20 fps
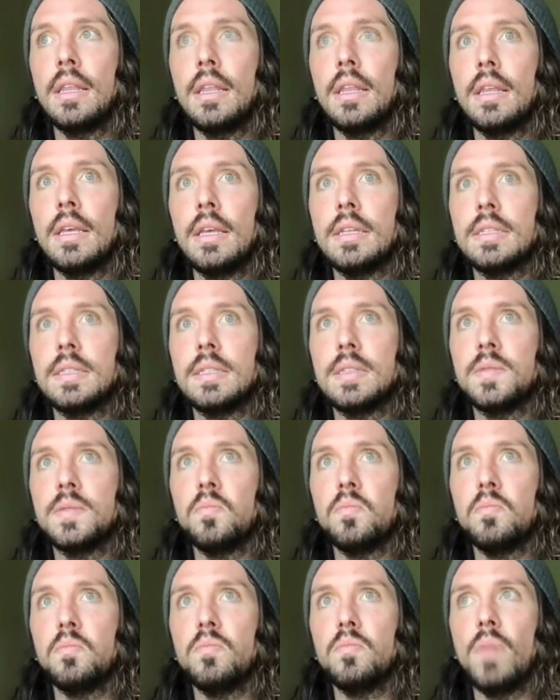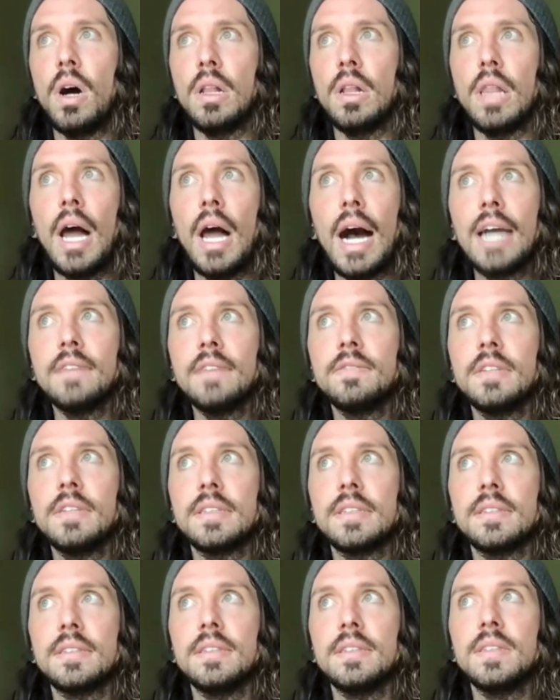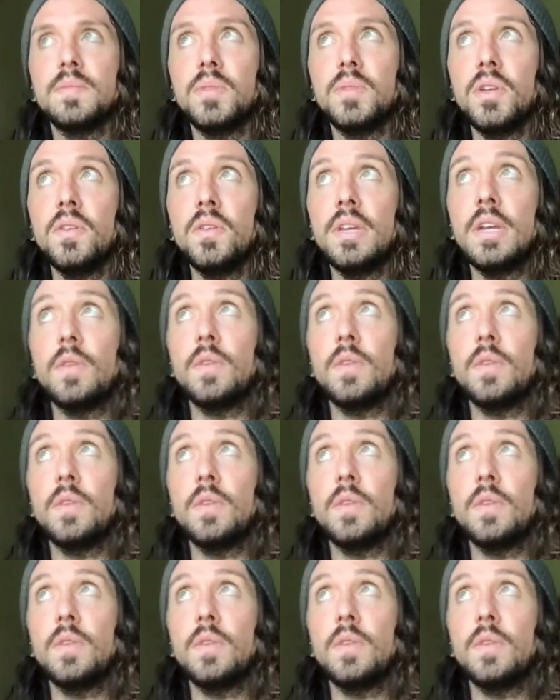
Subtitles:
its aliveness and its beauty.